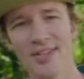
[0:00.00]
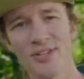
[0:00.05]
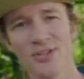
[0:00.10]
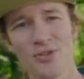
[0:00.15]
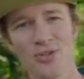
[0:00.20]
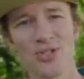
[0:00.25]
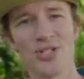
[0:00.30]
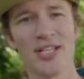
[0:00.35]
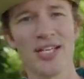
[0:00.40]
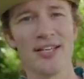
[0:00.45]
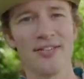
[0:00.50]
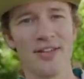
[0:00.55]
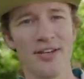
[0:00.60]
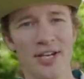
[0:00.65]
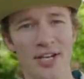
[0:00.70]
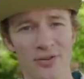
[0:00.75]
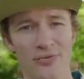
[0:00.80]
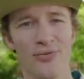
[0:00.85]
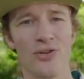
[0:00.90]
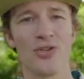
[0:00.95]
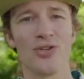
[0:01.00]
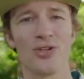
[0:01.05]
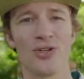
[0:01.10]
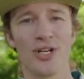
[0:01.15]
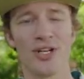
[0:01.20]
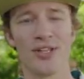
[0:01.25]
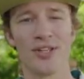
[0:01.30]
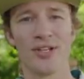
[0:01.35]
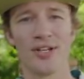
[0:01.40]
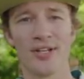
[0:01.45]
to see in the near
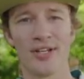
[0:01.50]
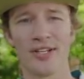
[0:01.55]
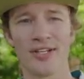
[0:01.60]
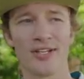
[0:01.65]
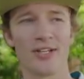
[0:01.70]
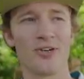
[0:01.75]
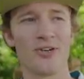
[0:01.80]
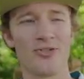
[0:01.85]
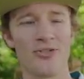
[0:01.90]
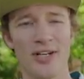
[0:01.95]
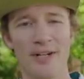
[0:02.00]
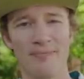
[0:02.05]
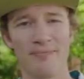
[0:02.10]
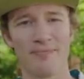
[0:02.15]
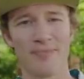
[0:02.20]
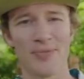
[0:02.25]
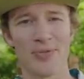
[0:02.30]
future and the uh, country.